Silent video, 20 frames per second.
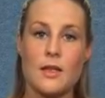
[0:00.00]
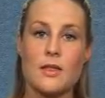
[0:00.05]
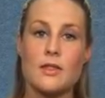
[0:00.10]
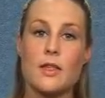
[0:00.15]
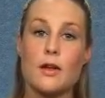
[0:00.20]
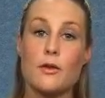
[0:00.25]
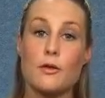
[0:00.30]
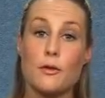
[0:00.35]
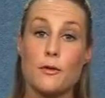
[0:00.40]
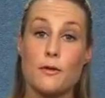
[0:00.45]

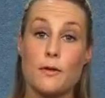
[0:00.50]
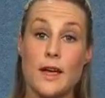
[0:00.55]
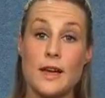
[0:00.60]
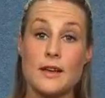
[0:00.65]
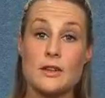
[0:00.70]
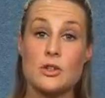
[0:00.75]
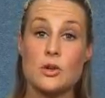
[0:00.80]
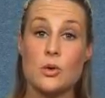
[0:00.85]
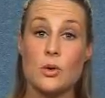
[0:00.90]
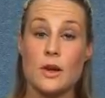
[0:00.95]
that
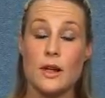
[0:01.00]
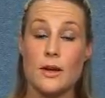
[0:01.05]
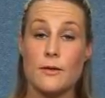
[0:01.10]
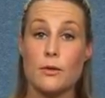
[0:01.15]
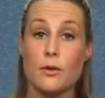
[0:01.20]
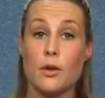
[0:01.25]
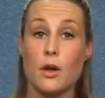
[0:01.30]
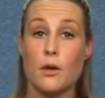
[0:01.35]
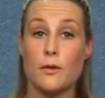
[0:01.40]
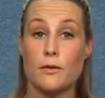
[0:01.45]
reflects your
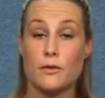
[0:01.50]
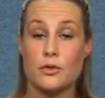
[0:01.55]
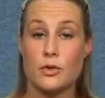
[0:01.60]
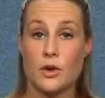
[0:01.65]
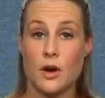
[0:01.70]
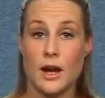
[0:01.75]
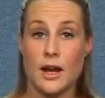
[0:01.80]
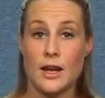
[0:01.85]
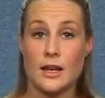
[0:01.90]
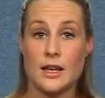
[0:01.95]
level of
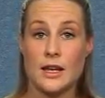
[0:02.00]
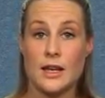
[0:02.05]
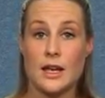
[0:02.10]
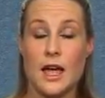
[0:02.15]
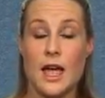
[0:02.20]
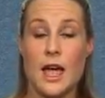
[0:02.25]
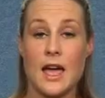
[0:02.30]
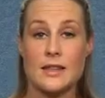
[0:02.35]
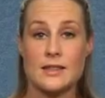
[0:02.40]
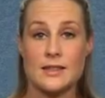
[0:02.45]
training
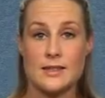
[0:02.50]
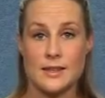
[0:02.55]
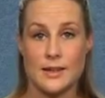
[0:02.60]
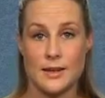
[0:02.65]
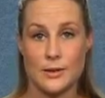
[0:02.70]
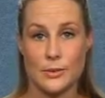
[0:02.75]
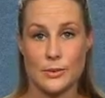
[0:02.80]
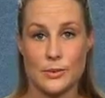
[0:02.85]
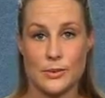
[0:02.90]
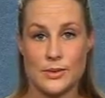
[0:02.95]
and
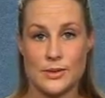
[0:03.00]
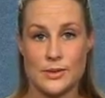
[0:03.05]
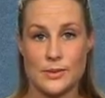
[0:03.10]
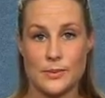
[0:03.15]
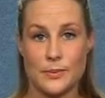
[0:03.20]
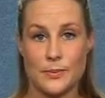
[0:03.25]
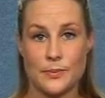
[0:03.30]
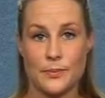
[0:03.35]
skills.